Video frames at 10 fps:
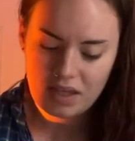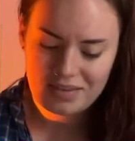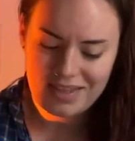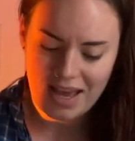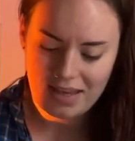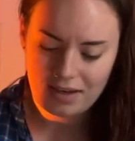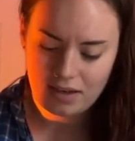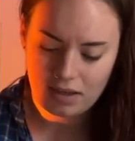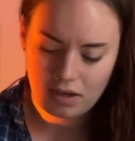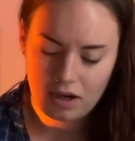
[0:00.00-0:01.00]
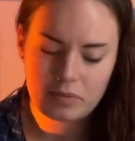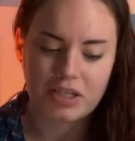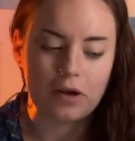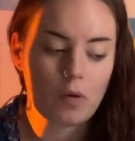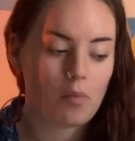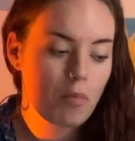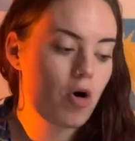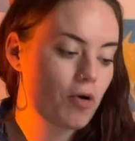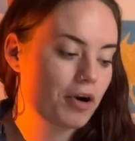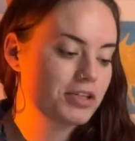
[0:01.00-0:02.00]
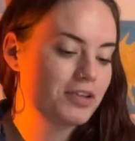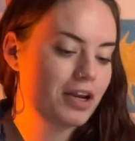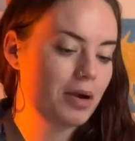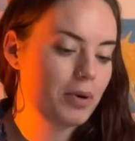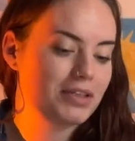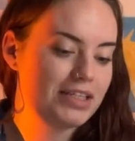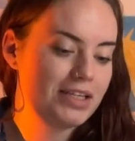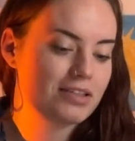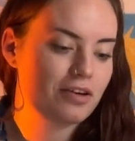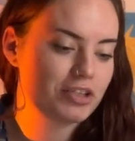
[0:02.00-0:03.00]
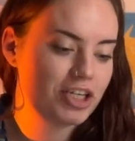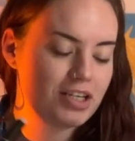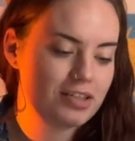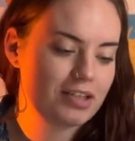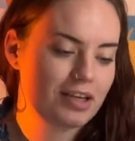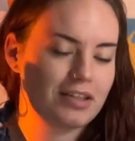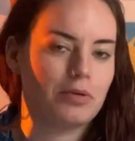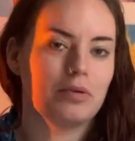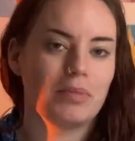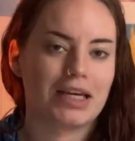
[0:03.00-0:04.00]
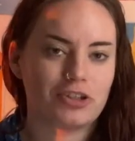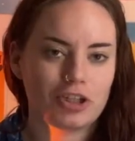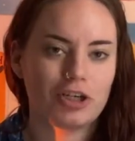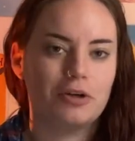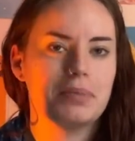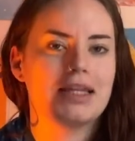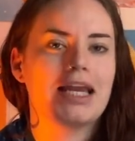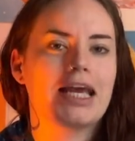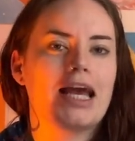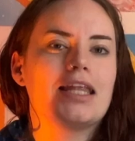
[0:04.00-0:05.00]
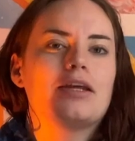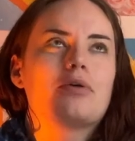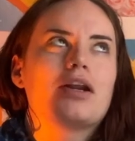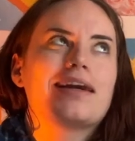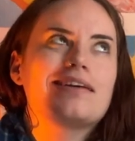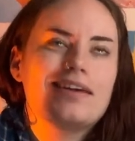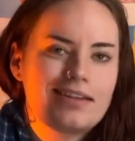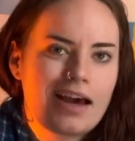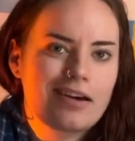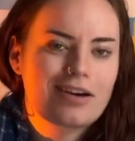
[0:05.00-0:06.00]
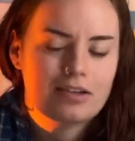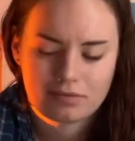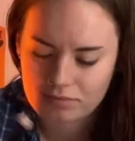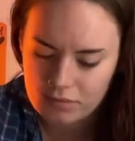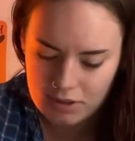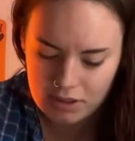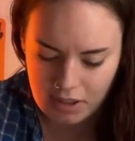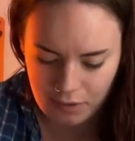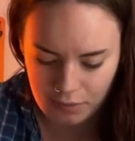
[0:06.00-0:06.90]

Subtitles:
then I was like, I want more, so then I bought these off Shein thinking they wouldn't bleed through, but then again they were like a tenner, so